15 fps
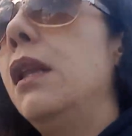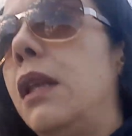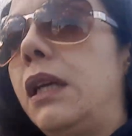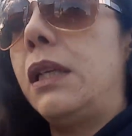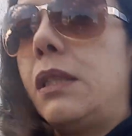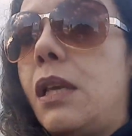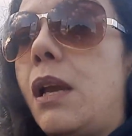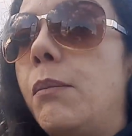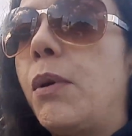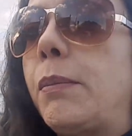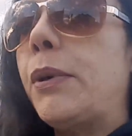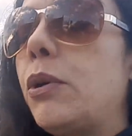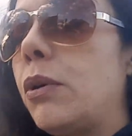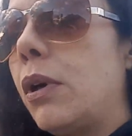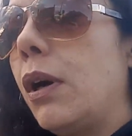like I said, I'm gonna
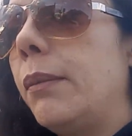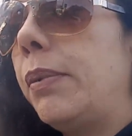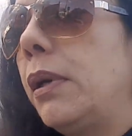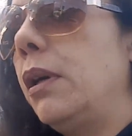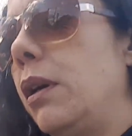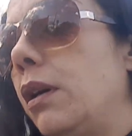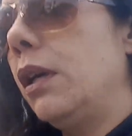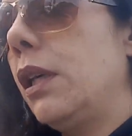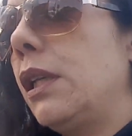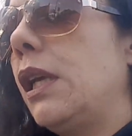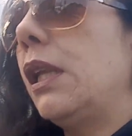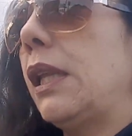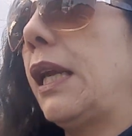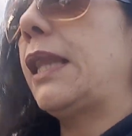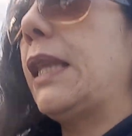bulk up on
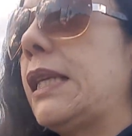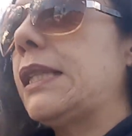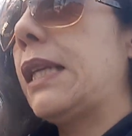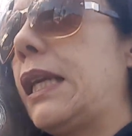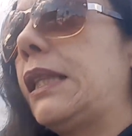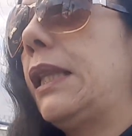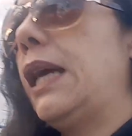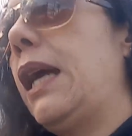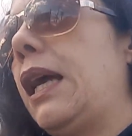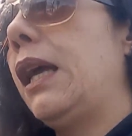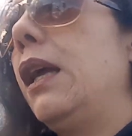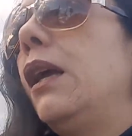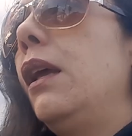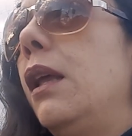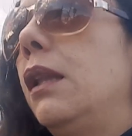like things like that,
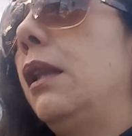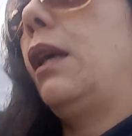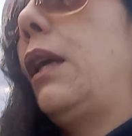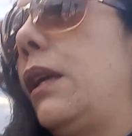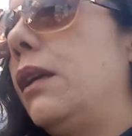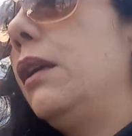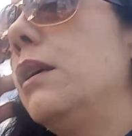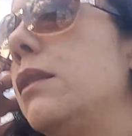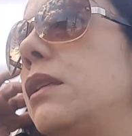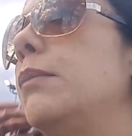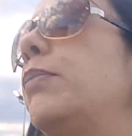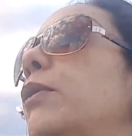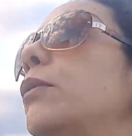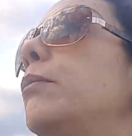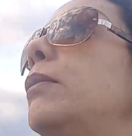like
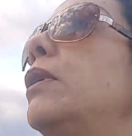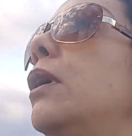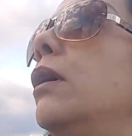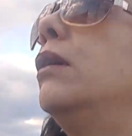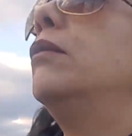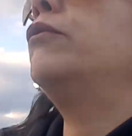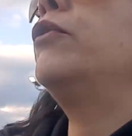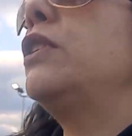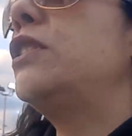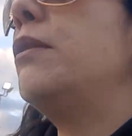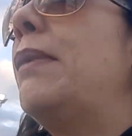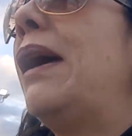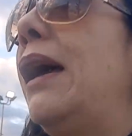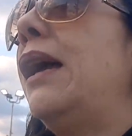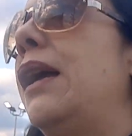zipper um, freezer
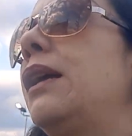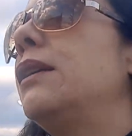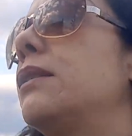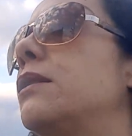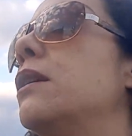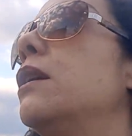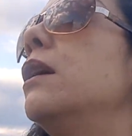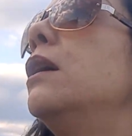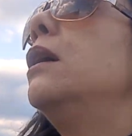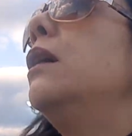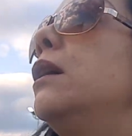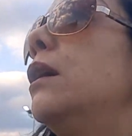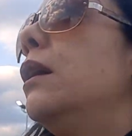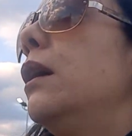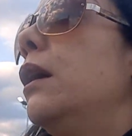bags
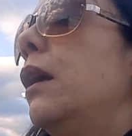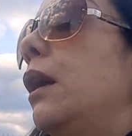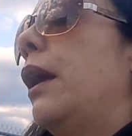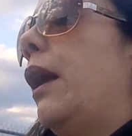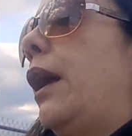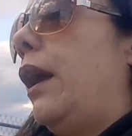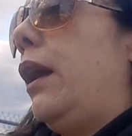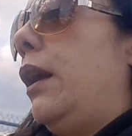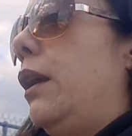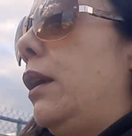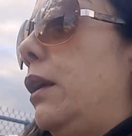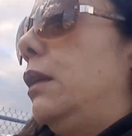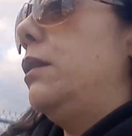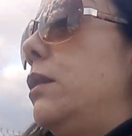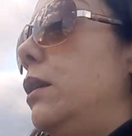
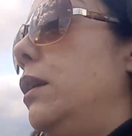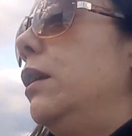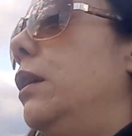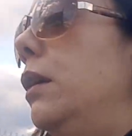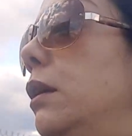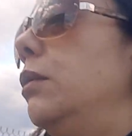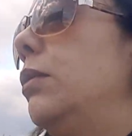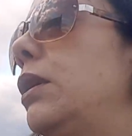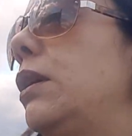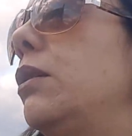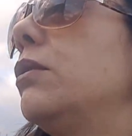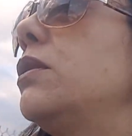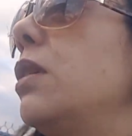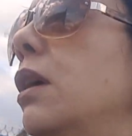and what else,